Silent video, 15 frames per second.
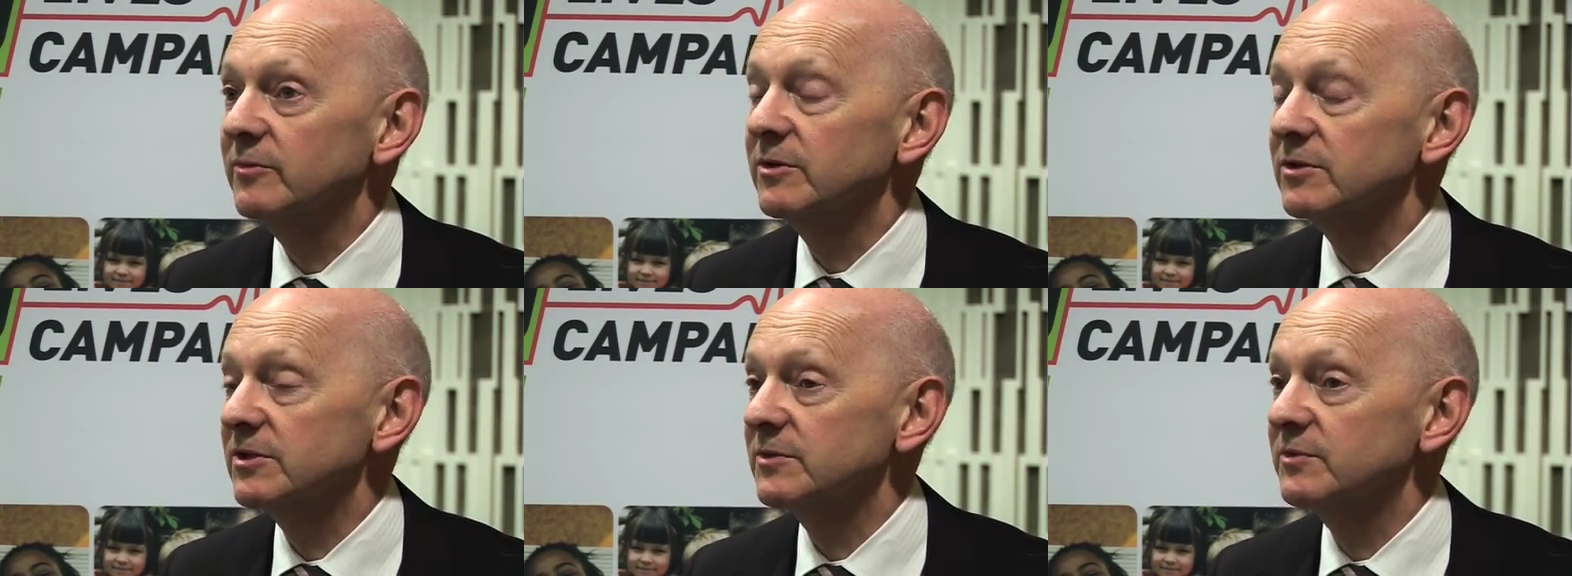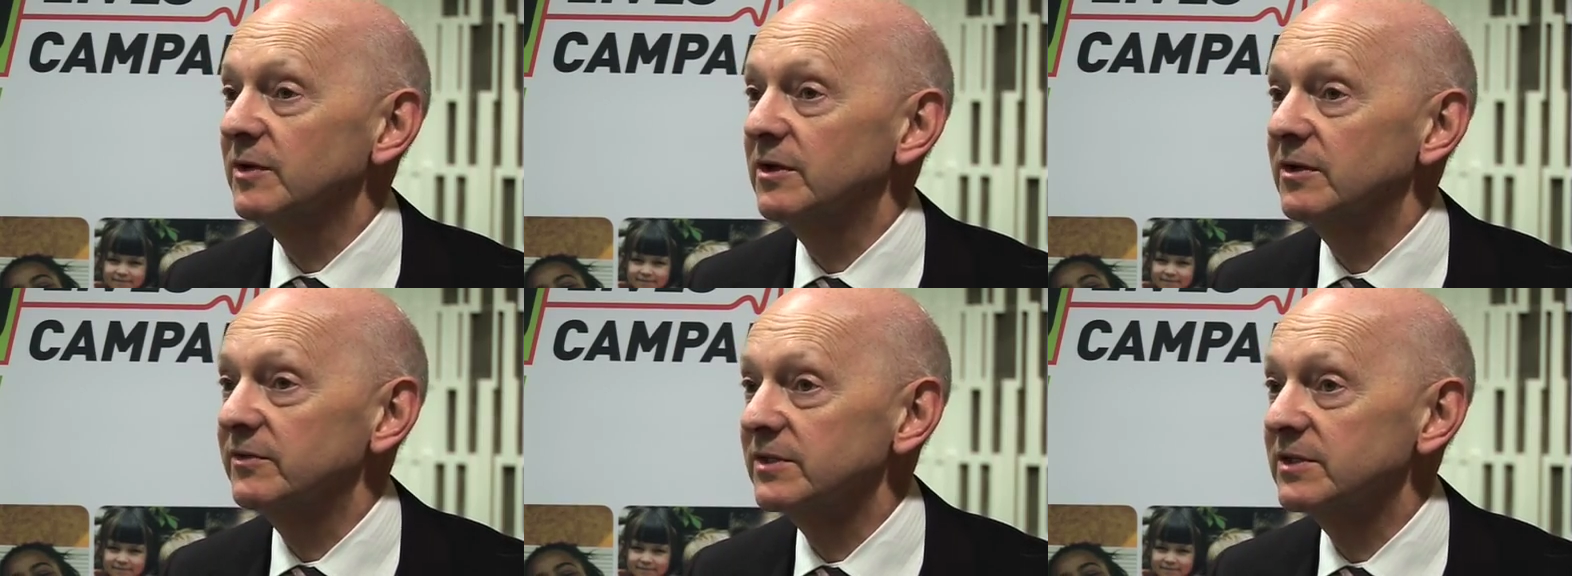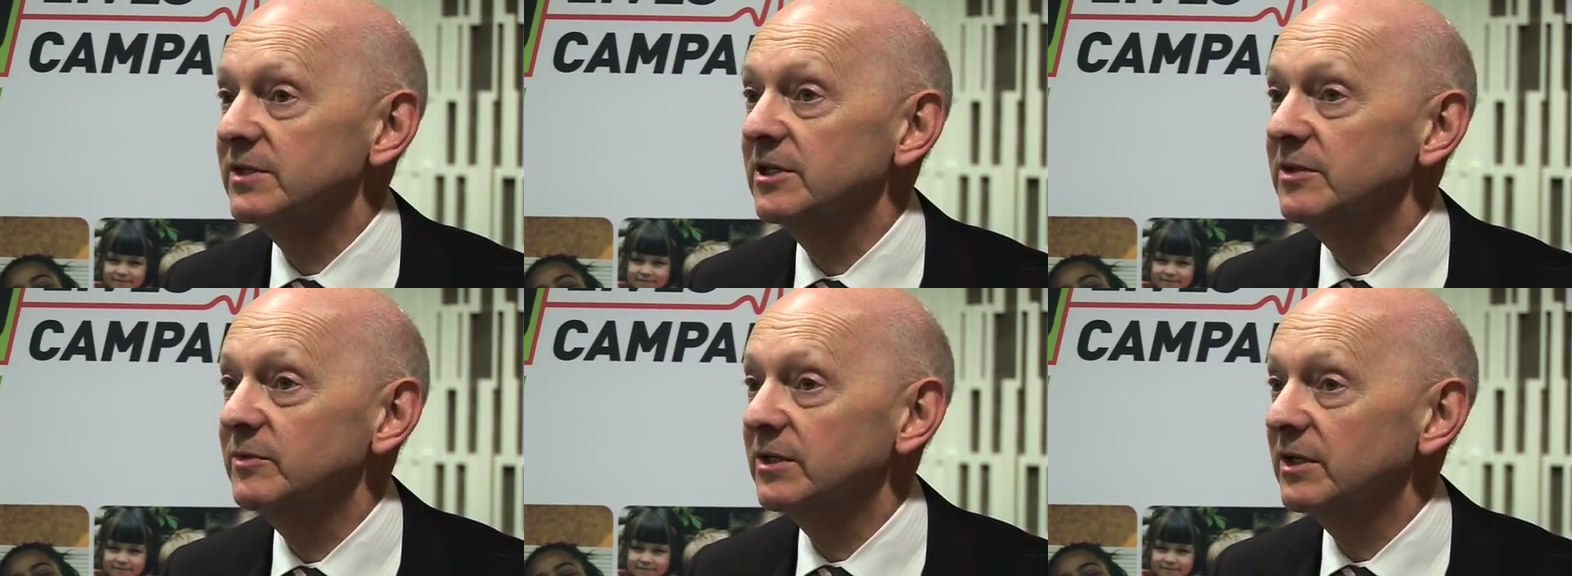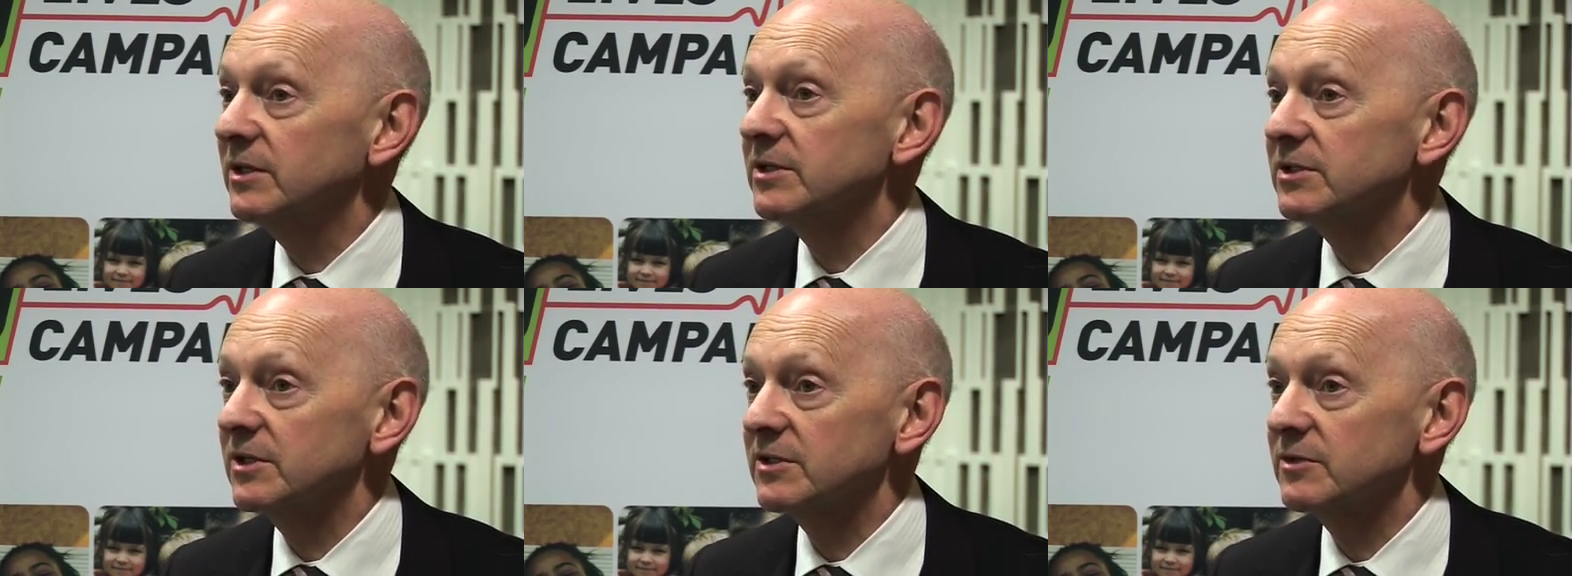much as part of a team in
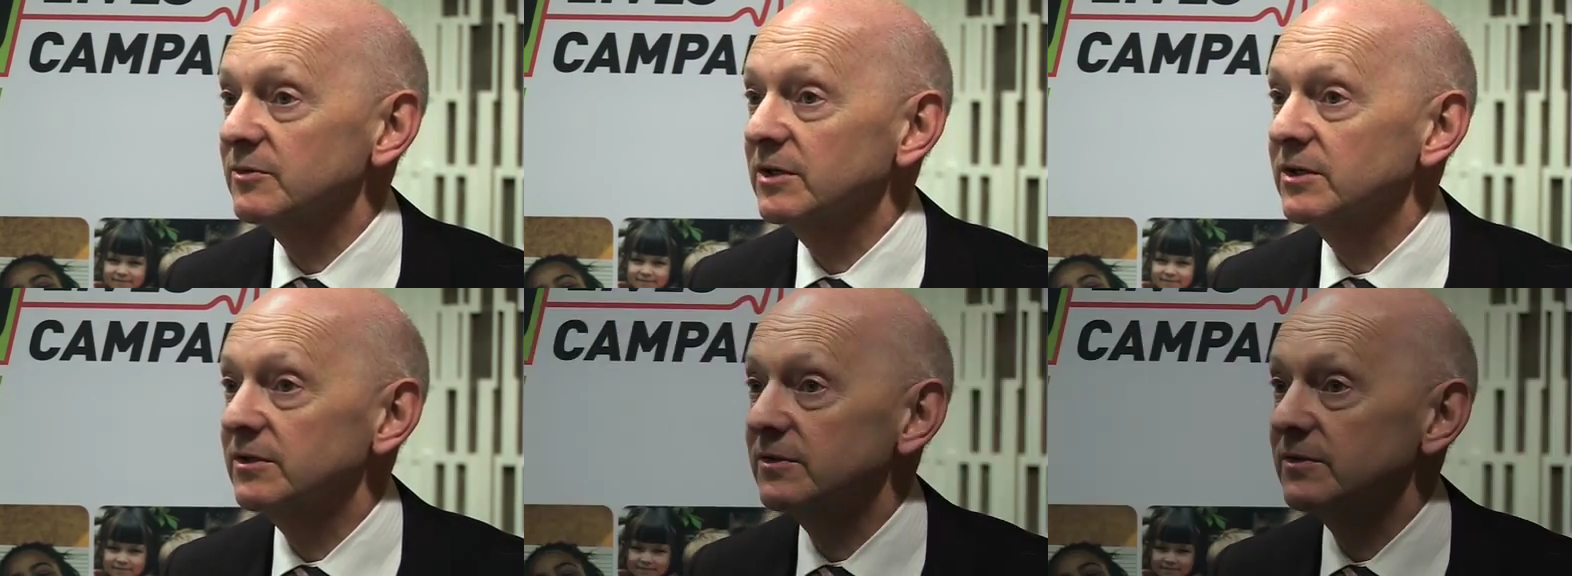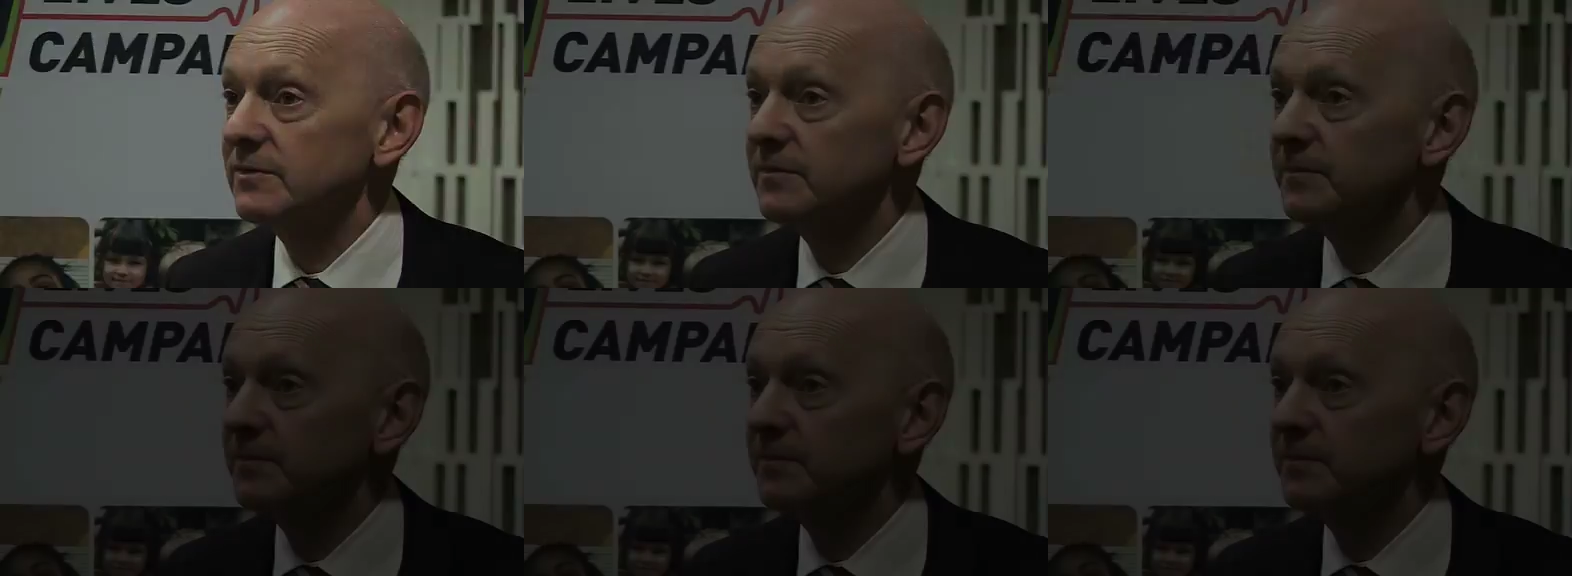NHS Wales.